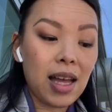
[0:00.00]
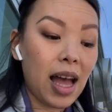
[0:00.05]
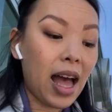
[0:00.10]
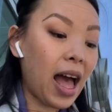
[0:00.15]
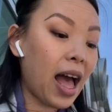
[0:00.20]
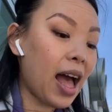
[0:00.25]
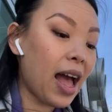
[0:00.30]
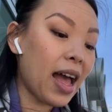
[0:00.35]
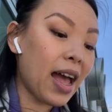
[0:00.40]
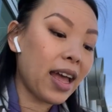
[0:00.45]

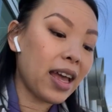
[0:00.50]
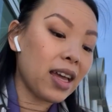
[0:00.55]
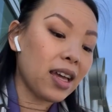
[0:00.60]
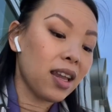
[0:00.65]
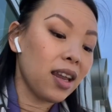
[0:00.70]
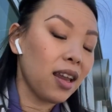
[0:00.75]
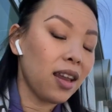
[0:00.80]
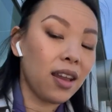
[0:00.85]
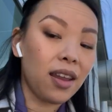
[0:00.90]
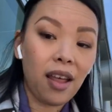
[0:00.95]
I
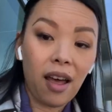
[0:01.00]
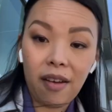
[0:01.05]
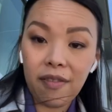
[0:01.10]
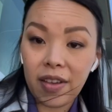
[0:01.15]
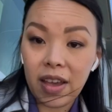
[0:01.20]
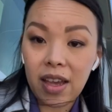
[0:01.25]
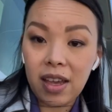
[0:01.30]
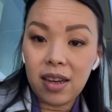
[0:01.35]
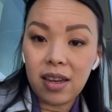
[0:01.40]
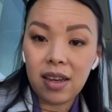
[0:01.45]
love
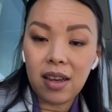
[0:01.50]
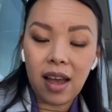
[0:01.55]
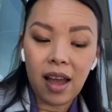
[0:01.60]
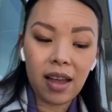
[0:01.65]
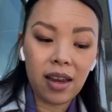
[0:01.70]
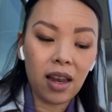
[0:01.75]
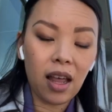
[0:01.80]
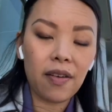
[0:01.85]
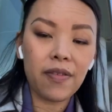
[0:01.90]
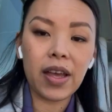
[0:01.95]
it.
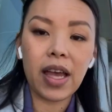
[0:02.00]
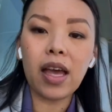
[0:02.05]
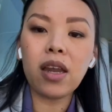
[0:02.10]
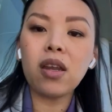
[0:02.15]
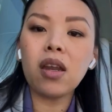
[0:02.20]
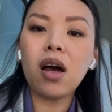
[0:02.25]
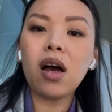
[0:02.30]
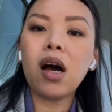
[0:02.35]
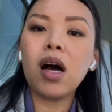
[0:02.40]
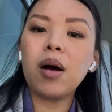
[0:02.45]
I love it.
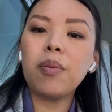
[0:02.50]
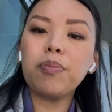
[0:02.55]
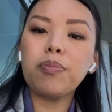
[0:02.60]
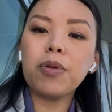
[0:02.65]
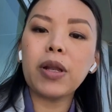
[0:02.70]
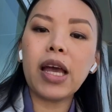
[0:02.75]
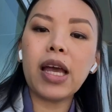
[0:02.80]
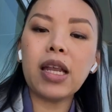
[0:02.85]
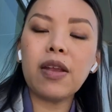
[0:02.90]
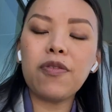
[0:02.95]
And
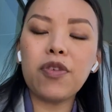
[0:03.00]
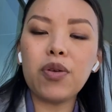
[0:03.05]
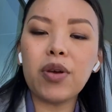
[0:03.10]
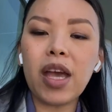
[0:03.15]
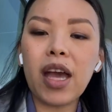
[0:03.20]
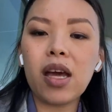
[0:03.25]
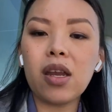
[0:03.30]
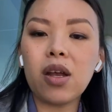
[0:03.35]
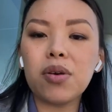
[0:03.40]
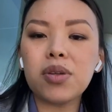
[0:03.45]
Blade, if you
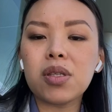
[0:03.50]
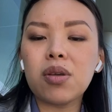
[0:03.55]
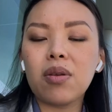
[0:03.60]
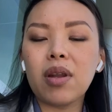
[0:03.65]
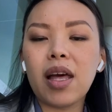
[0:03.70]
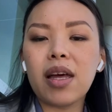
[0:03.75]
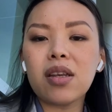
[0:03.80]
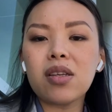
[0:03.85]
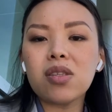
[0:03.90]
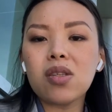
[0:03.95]
can also
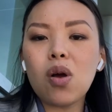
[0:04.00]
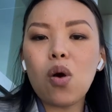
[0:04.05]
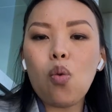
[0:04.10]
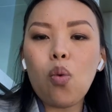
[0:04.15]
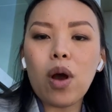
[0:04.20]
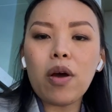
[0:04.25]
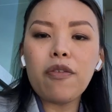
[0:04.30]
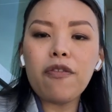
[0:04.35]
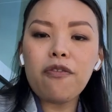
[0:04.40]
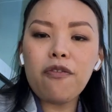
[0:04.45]
let us know
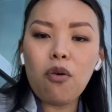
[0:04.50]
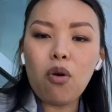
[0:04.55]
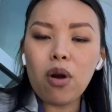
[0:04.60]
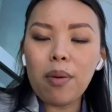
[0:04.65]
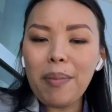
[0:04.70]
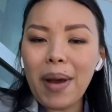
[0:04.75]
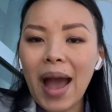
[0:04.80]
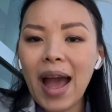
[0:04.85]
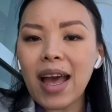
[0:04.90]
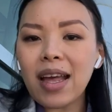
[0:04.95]
what
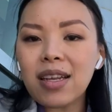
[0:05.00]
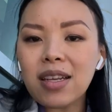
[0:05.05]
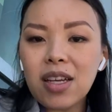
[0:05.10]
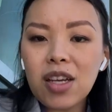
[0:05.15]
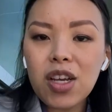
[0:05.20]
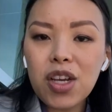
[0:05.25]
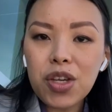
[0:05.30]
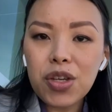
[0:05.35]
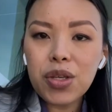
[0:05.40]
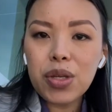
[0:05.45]
format
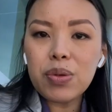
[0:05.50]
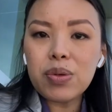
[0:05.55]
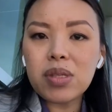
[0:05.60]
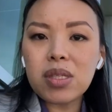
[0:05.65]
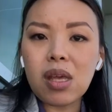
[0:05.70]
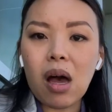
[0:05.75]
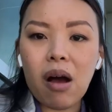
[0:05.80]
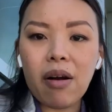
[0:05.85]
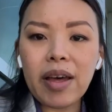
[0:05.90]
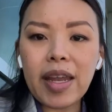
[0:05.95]
you
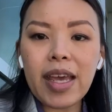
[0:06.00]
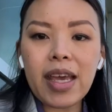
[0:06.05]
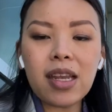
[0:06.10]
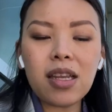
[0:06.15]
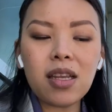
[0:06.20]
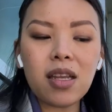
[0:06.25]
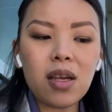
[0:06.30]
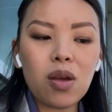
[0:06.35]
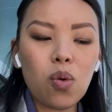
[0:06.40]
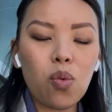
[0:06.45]
saw it
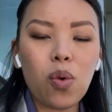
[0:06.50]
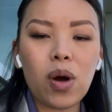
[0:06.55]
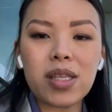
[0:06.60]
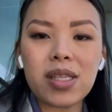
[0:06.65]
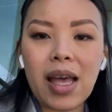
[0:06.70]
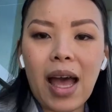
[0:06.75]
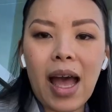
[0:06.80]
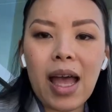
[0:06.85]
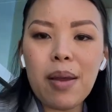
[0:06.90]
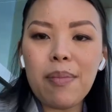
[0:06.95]
in. Was
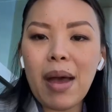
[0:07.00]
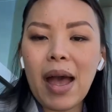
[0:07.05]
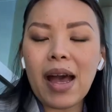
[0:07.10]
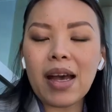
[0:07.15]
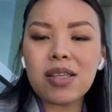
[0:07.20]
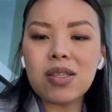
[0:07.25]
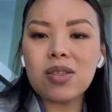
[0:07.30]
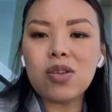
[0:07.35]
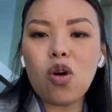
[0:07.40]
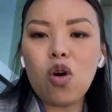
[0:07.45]
it
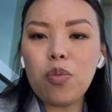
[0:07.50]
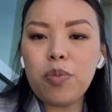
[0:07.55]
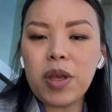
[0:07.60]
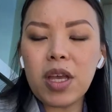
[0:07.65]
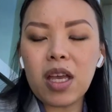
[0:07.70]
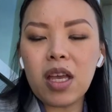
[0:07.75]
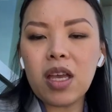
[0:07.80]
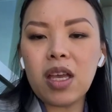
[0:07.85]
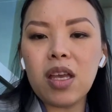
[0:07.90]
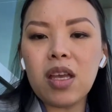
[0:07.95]
IMAX,
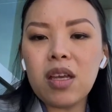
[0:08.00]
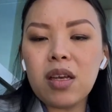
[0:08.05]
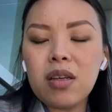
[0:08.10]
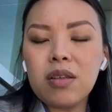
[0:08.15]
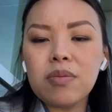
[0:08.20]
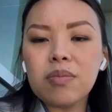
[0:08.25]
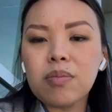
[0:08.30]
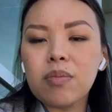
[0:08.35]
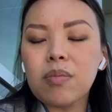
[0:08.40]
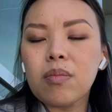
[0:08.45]
Dolby,
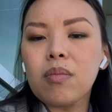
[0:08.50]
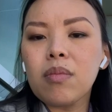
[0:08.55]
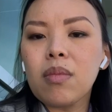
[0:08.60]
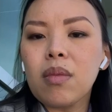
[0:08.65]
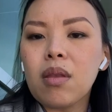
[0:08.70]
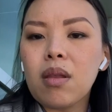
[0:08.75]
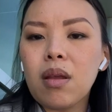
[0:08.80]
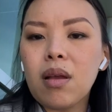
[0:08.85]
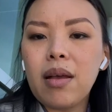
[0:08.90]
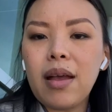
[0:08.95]

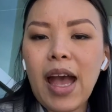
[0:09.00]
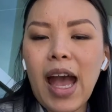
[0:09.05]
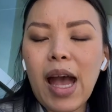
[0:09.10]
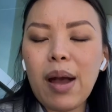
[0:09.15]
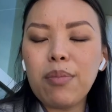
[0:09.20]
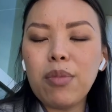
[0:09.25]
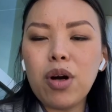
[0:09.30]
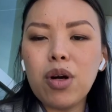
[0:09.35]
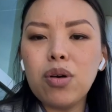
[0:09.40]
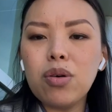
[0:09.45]

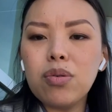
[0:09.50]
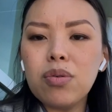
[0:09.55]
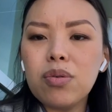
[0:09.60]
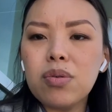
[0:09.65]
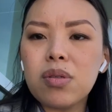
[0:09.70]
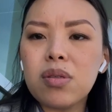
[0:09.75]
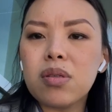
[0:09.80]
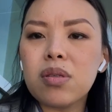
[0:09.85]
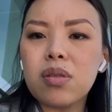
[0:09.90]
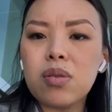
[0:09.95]

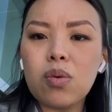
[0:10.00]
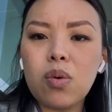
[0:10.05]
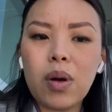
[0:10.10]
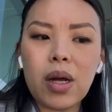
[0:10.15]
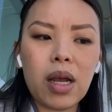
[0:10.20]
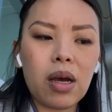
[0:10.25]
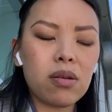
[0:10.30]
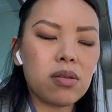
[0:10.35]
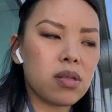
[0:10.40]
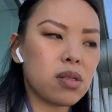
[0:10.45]
Atmos?
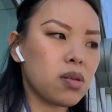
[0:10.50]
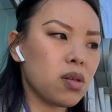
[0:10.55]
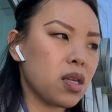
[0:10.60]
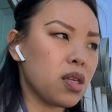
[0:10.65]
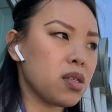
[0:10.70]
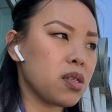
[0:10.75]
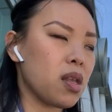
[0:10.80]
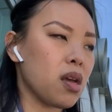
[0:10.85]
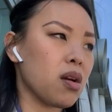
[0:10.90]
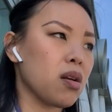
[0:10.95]
What else
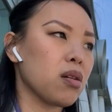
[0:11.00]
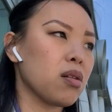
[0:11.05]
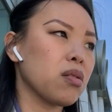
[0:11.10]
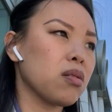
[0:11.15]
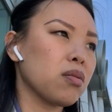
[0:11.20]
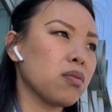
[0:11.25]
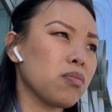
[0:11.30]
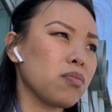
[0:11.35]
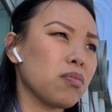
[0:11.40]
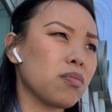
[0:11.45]
is there?
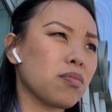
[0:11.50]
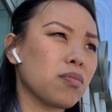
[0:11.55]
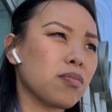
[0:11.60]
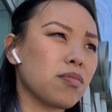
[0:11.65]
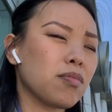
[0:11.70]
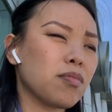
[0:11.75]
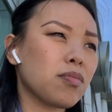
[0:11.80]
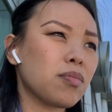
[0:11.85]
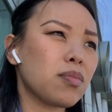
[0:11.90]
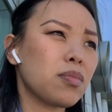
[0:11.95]

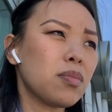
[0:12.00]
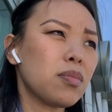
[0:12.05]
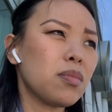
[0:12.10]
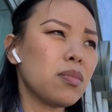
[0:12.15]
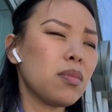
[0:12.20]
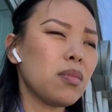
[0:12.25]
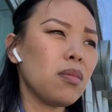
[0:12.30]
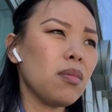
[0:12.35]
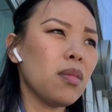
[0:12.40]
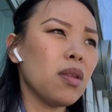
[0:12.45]

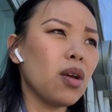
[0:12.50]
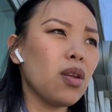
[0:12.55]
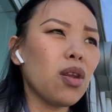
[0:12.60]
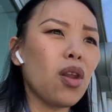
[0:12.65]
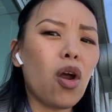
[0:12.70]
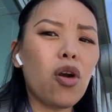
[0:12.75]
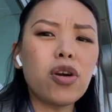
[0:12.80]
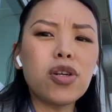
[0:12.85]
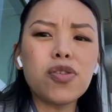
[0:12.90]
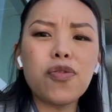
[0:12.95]

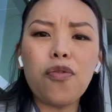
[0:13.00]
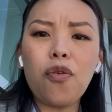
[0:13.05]
Large